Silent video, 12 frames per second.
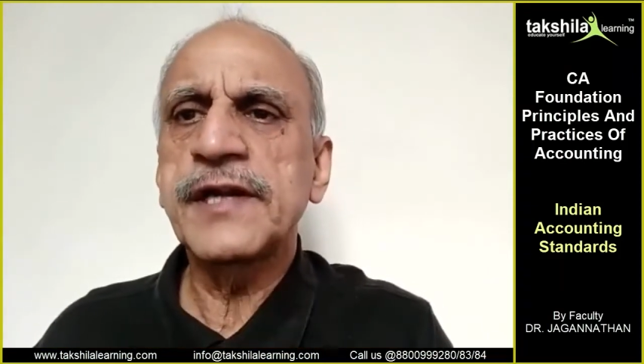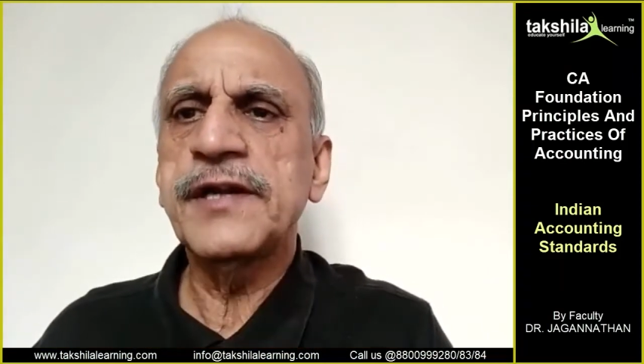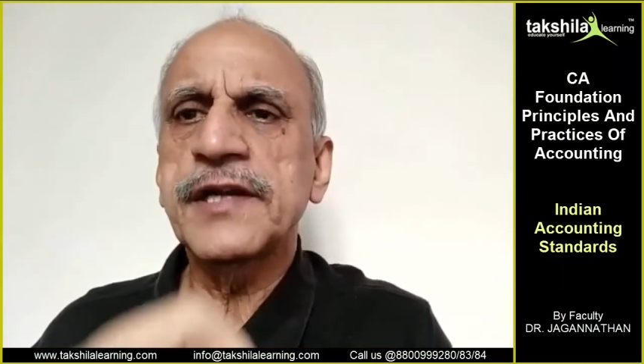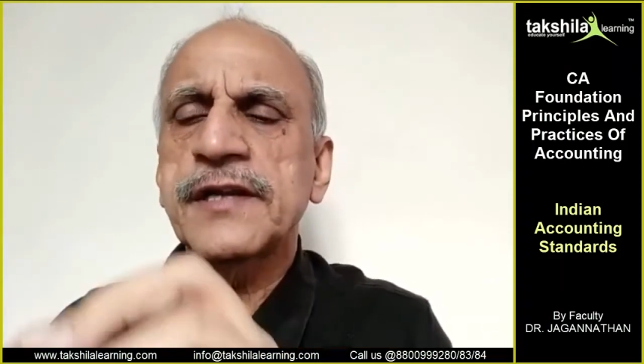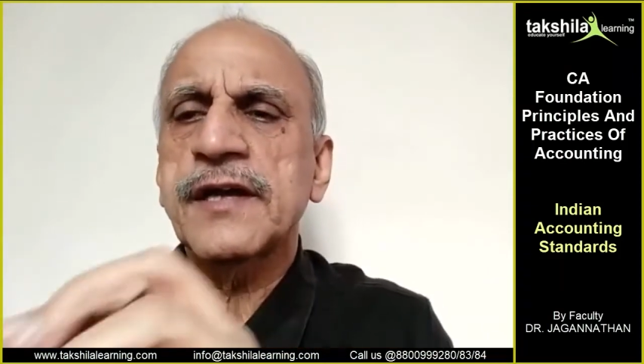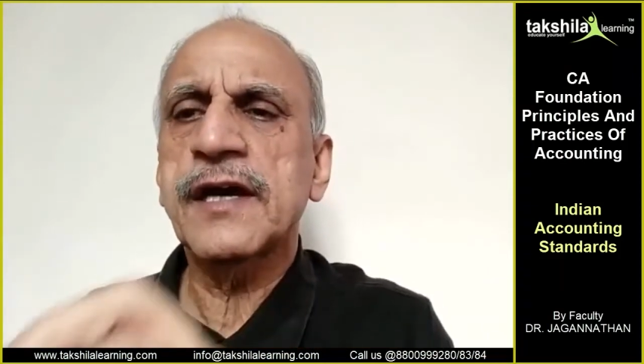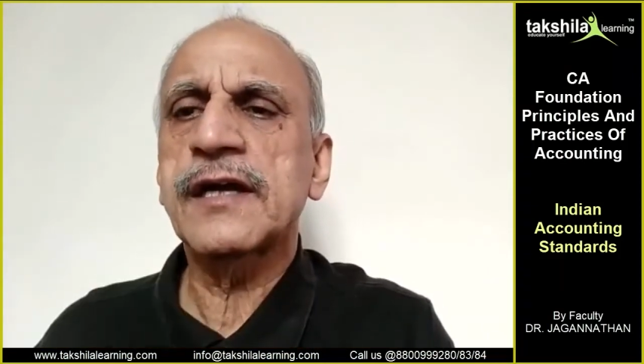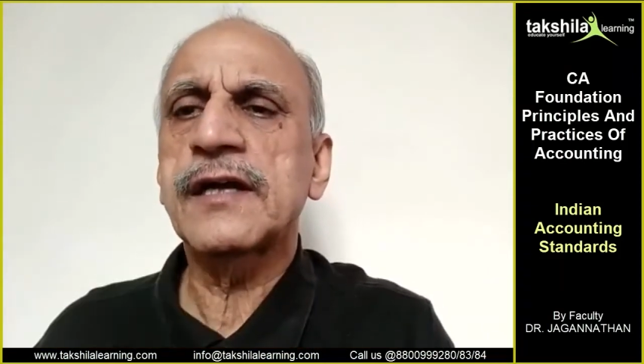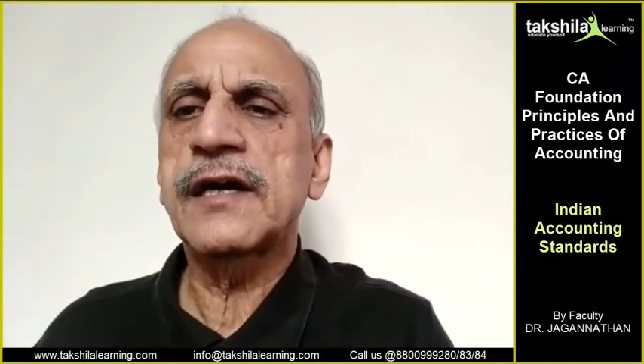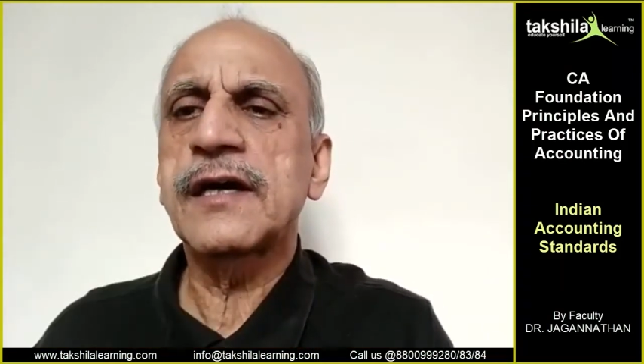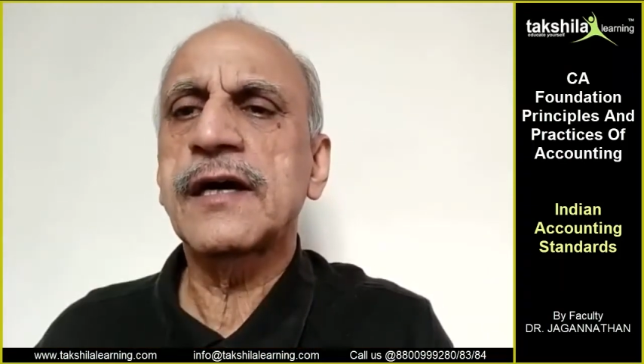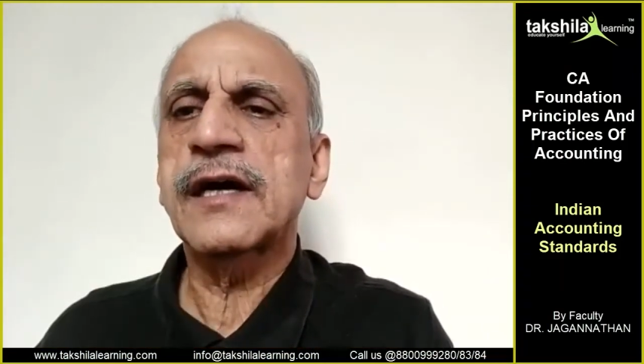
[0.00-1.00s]
Indian
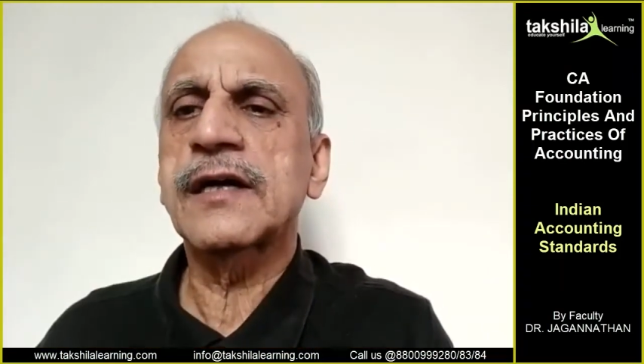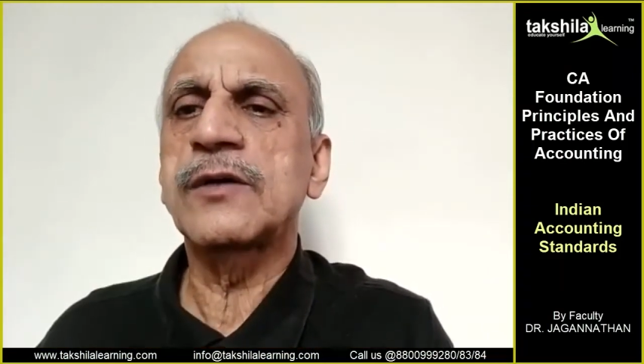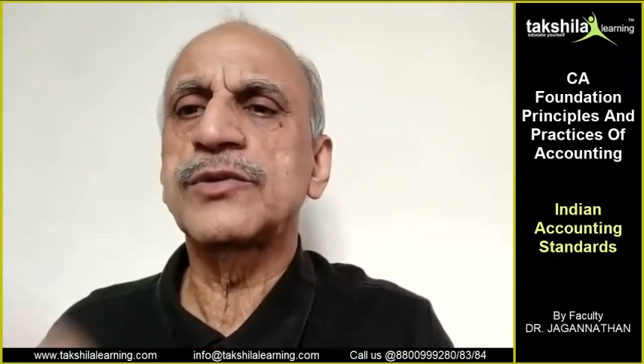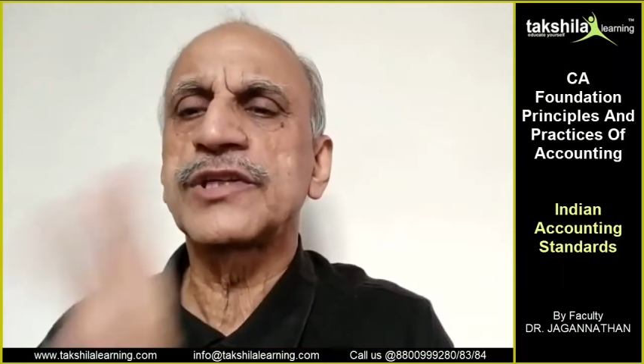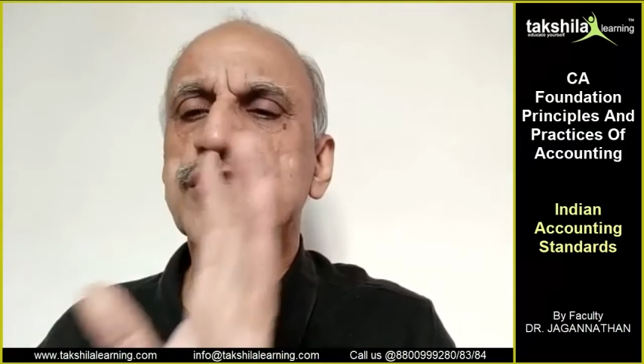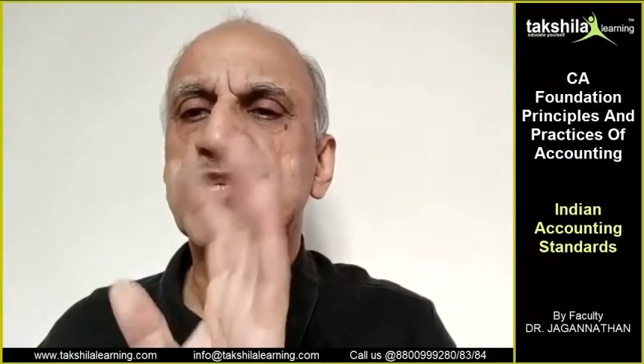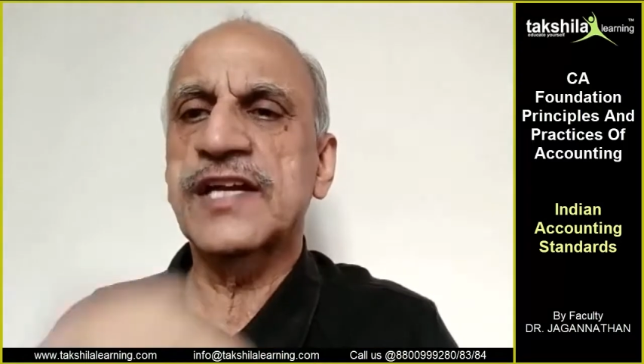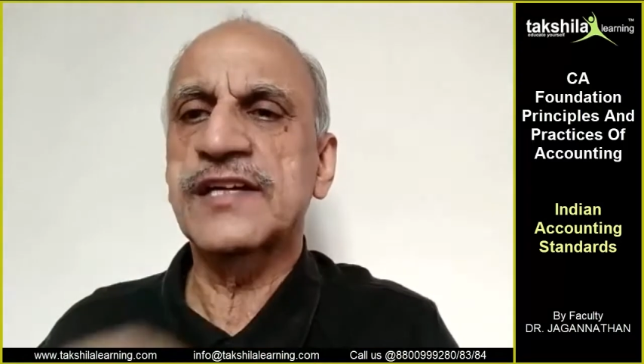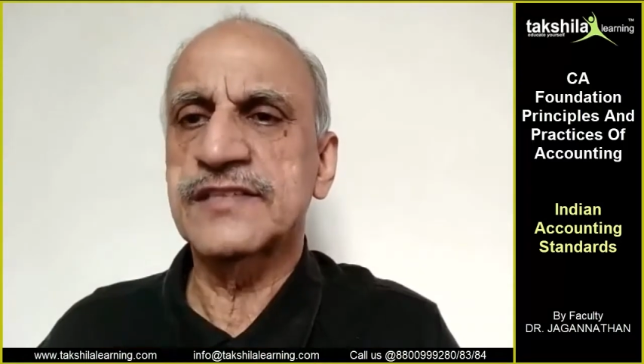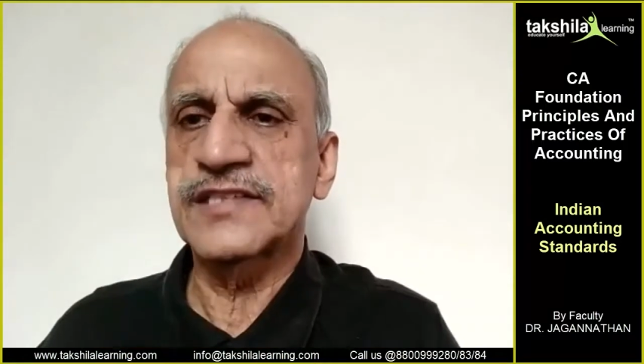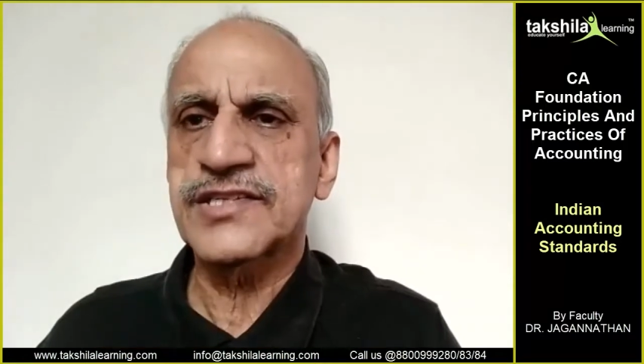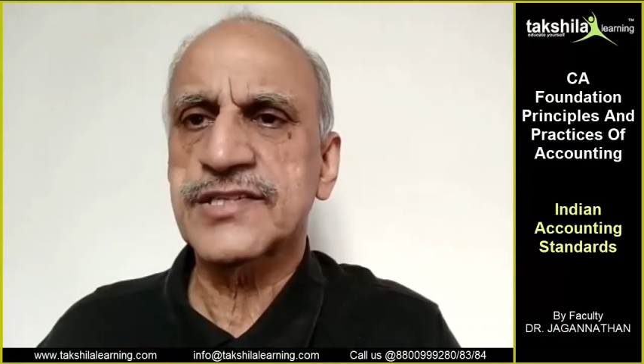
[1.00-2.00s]
accounting
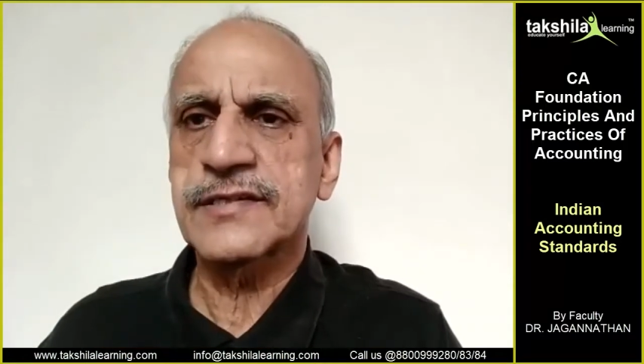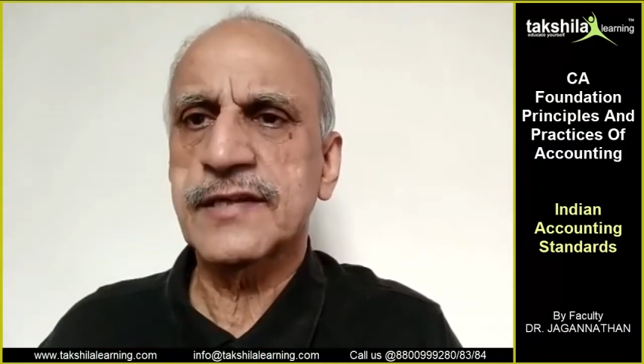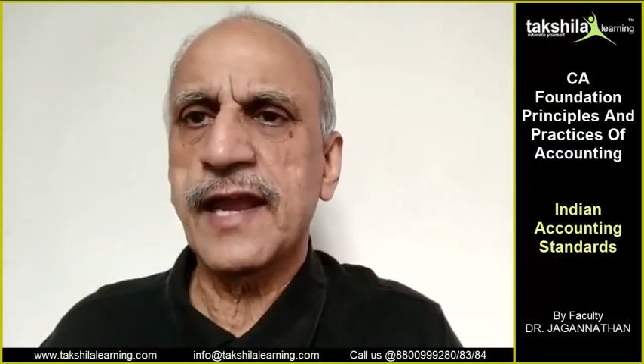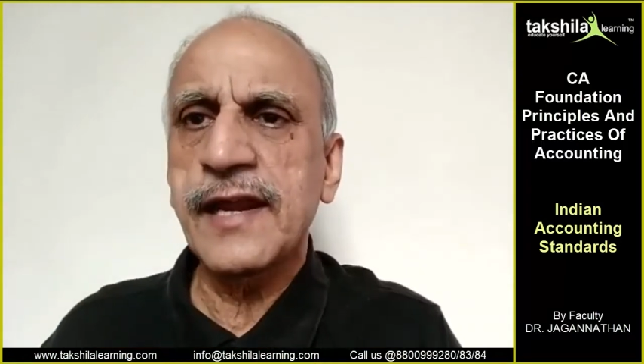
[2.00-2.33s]
standards.